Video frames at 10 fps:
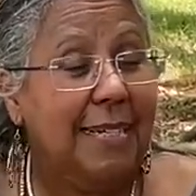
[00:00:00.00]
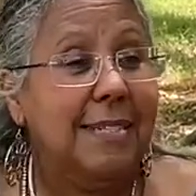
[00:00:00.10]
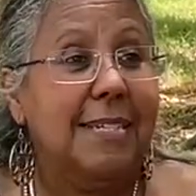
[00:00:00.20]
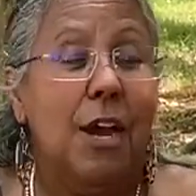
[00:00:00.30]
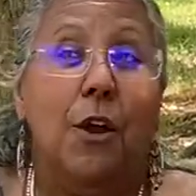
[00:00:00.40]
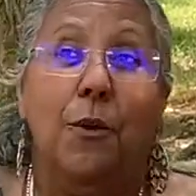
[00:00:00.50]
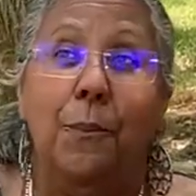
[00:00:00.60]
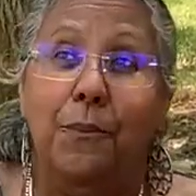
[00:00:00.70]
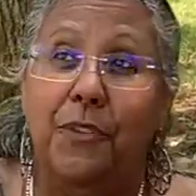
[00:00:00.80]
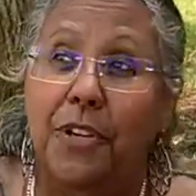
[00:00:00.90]
So
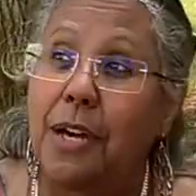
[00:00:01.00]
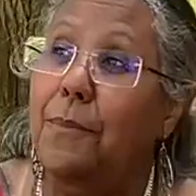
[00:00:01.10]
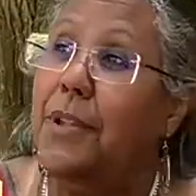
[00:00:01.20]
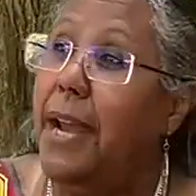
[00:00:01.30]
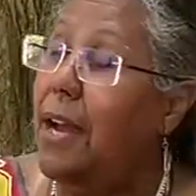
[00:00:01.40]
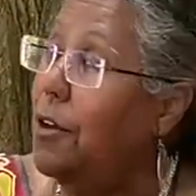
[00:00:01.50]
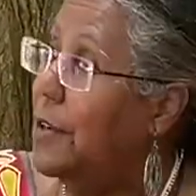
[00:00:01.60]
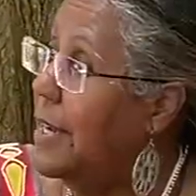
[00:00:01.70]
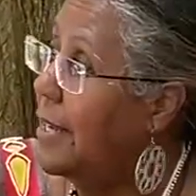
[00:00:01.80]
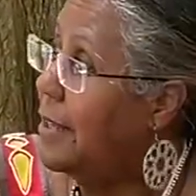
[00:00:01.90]
to come down
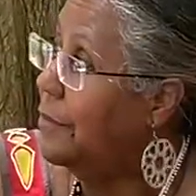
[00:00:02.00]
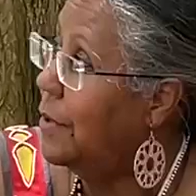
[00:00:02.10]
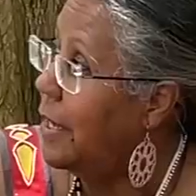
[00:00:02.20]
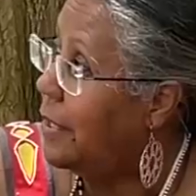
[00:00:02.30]
and, and